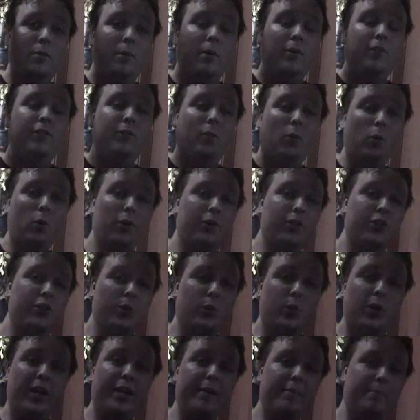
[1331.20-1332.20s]
before
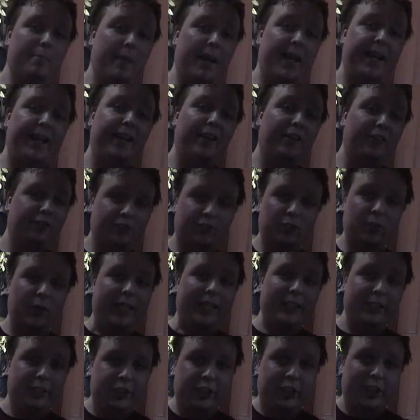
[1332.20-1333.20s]
you can make a
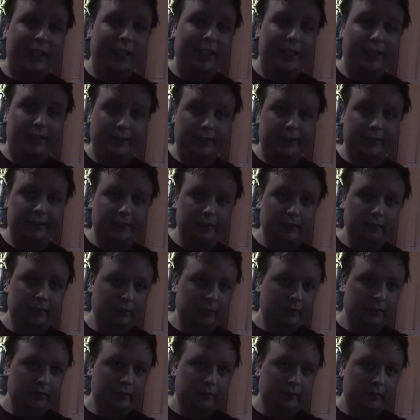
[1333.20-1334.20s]
franchise.
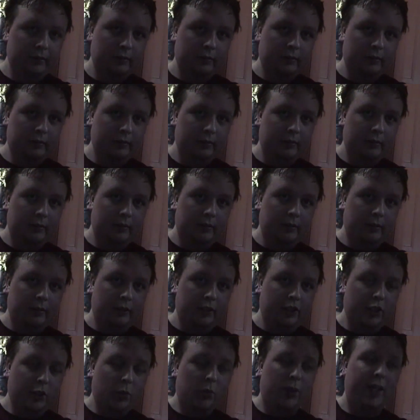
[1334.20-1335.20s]

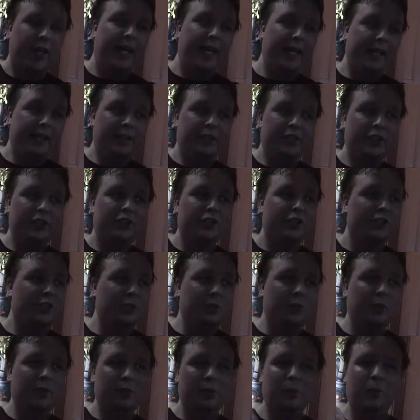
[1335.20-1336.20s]
You can't just
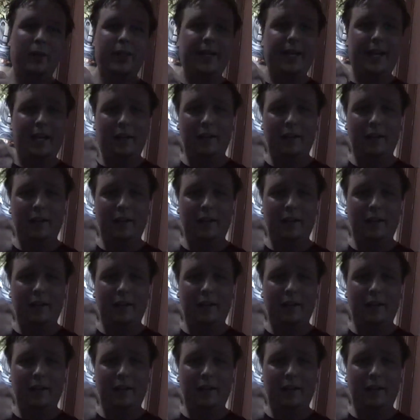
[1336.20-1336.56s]
do it right